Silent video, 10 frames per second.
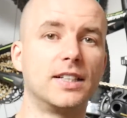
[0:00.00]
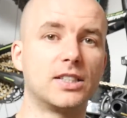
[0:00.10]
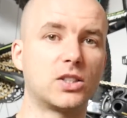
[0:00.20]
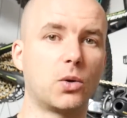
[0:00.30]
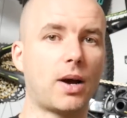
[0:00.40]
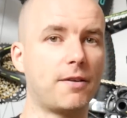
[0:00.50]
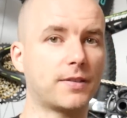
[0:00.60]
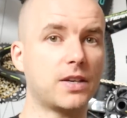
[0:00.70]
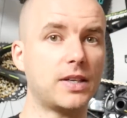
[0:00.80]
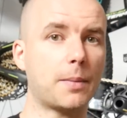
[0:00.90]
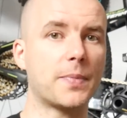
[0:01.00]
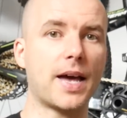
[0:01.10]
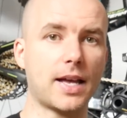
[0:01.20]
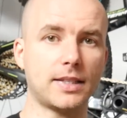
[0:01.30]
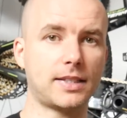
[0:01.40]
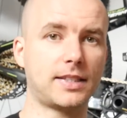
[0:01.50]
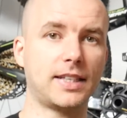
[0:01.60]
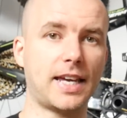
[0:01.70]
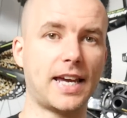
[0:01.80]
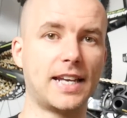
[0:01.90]
So I've given up that,
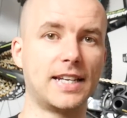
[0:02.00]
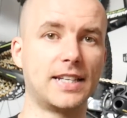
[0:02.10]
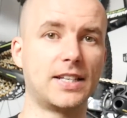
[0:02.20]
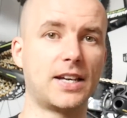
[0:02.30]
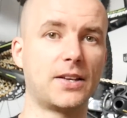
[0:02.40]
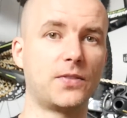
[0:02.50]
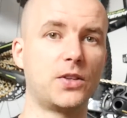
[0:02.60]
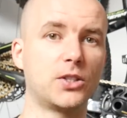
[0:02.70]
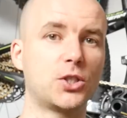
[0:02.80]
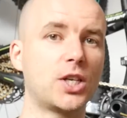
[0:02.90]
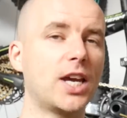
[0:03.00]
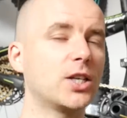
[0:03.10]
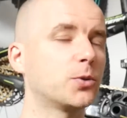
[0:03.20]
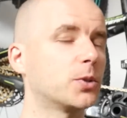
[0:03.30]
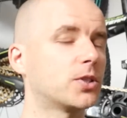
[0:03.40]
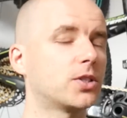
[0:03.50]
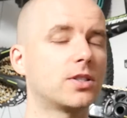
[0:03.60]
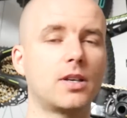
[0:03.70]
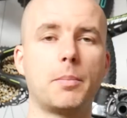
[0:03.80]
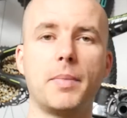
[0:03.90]
and the change
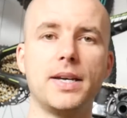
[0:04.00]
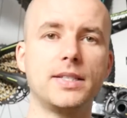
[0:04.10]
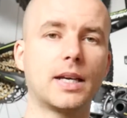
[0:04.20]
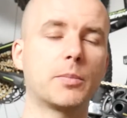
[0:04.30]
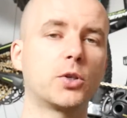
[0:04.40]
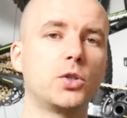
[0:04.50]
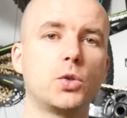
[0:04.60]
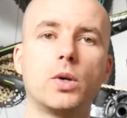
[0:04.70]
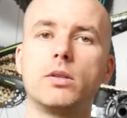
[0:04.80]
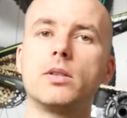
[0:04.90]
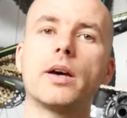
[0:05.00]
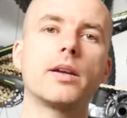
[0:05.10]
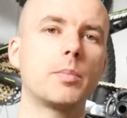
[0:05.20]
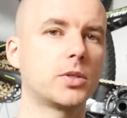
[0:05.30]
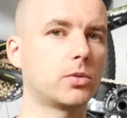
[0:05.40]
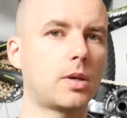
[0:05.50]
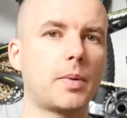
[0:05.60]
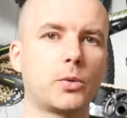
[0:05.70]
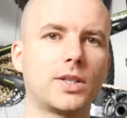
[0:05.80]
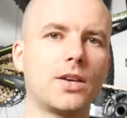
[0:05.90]
was amazing. I'm gonna do another episode
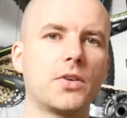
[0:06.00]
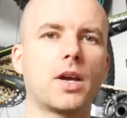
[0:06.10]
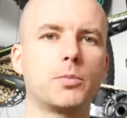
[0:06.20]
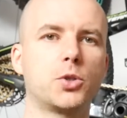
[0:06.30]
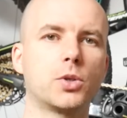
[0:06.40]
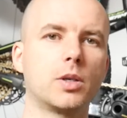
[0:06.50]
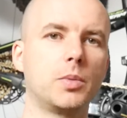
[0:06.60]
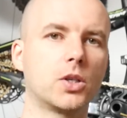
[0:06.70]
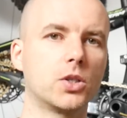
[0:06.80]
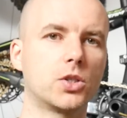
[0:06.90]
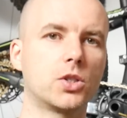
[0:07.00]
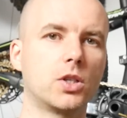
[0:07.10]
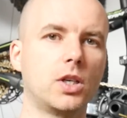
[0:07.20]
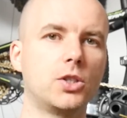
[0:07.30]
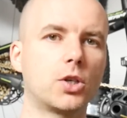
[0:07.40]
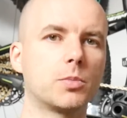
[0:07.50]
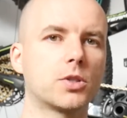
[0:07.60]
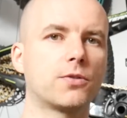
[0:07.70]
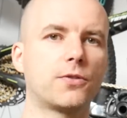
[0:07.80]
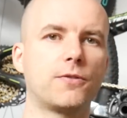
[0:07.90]
about giving up sugar, because in
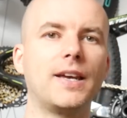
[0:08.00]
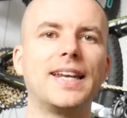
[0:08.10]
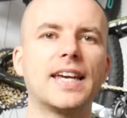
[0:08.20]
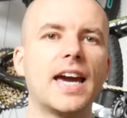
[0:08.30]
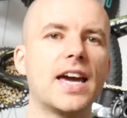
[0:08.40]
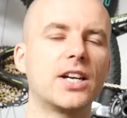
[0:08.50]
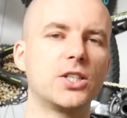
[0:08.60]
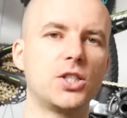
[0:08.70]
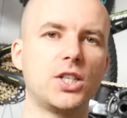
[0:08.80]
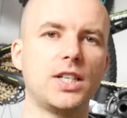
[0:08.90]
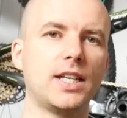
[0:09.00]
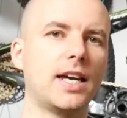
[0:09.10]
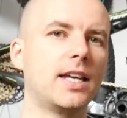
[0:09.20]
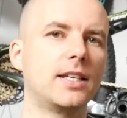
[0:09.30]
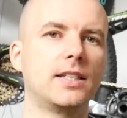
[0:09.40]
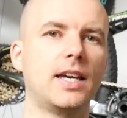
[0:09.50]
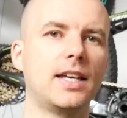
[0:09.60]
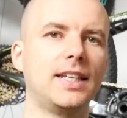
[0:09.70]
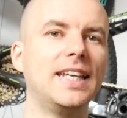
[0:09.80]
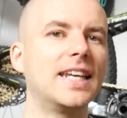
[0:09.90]
terms of feeling energy
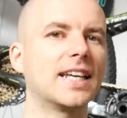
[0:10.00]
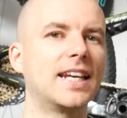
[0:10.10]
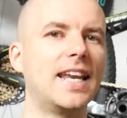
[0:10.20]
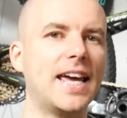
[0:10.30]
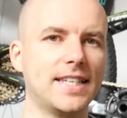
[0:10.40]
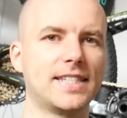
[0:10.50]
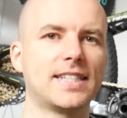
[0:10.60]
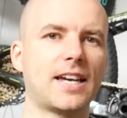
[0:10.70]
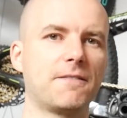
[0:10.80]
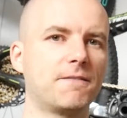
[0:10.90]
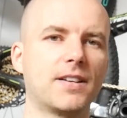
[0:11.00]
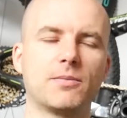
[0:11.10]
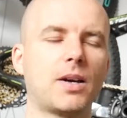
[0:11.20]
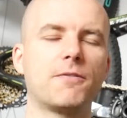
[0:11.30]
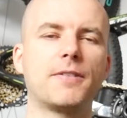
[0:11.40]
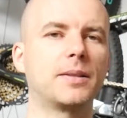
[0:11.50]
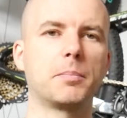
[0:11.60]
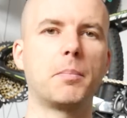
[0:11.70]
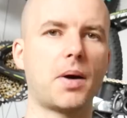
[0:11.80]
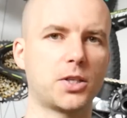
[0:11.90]
and eating less, I
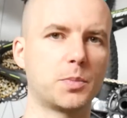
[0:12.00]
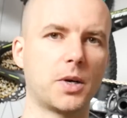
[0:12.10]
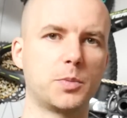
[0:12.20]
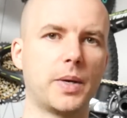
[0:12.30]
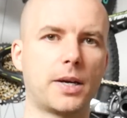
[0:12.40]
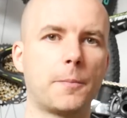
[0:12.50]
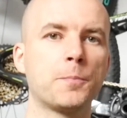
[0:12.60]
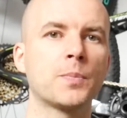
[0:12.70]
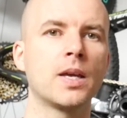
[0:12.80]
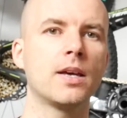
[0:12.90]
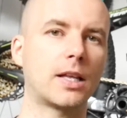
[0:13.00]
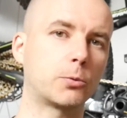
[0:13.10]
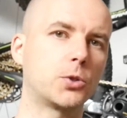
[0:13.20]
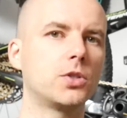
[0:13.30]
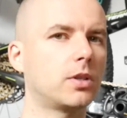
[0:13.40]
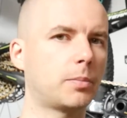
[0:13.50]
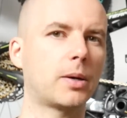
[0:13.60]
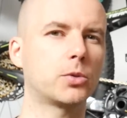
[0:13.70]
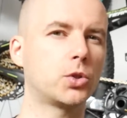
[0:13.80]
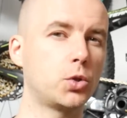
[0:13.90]
felt much, much better. That was
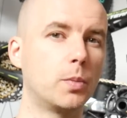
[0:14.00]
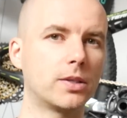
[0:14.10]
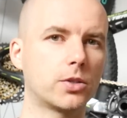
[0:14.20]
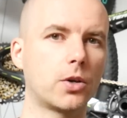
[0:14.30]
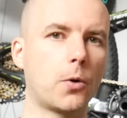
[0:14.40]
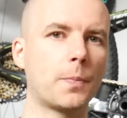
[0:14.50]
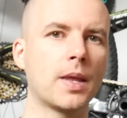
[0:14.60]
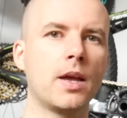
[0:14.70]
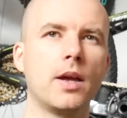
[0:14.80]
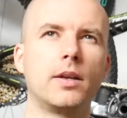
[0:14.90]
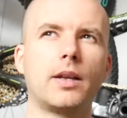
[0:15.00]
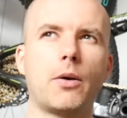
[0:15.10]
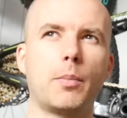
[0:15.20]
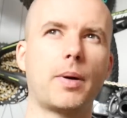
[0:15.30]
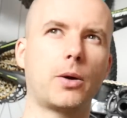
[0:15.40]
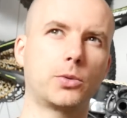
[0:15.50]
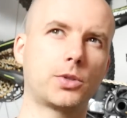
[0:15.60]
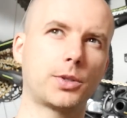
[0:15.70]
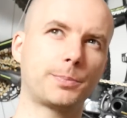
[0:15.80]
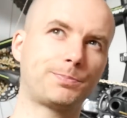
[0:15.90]
about 2 months ago. Now about